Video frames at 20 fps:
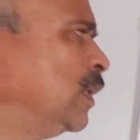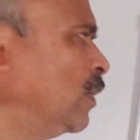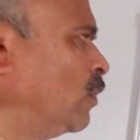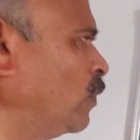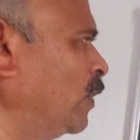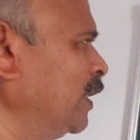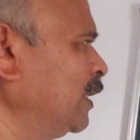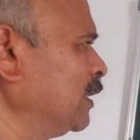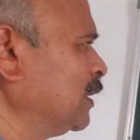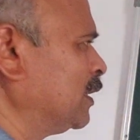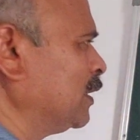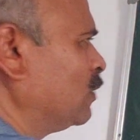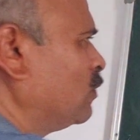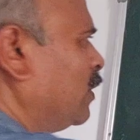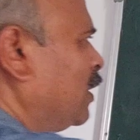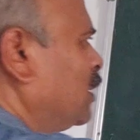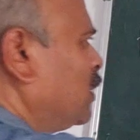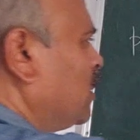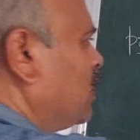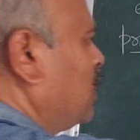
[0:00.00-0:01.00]
What is the
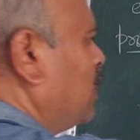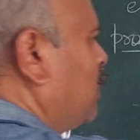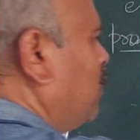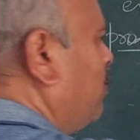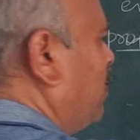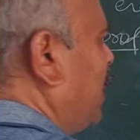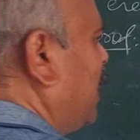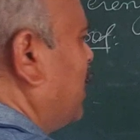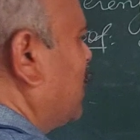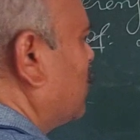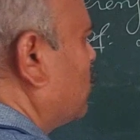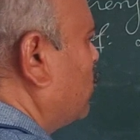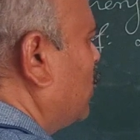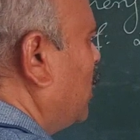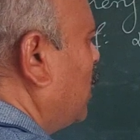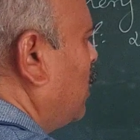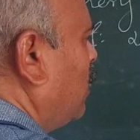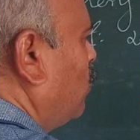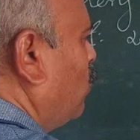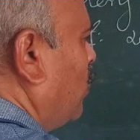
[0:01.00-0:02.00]
sequence? Minus
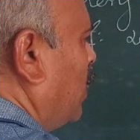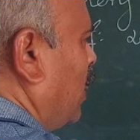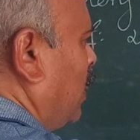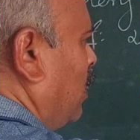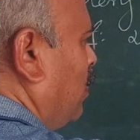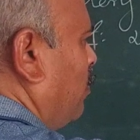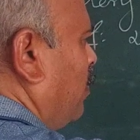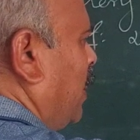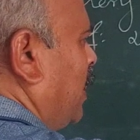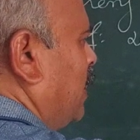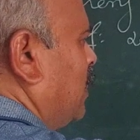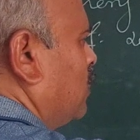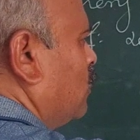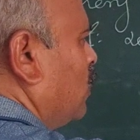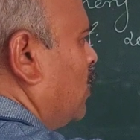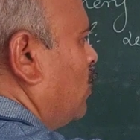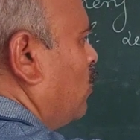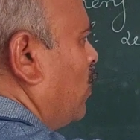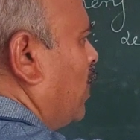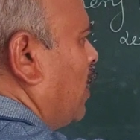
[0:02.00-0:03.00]
1 1, minus
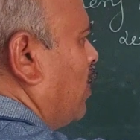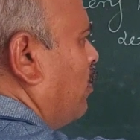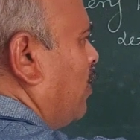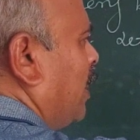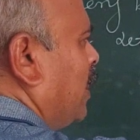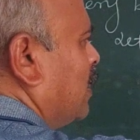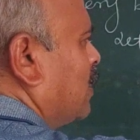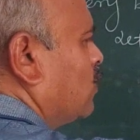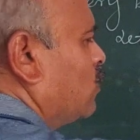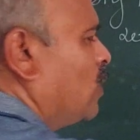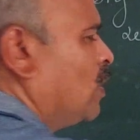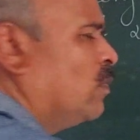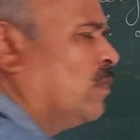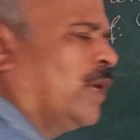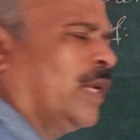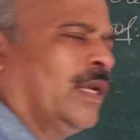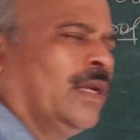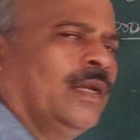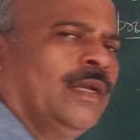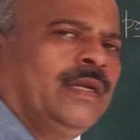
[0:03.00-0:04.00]
1 1, minus 1
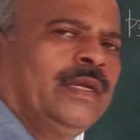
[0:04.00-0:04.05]
1.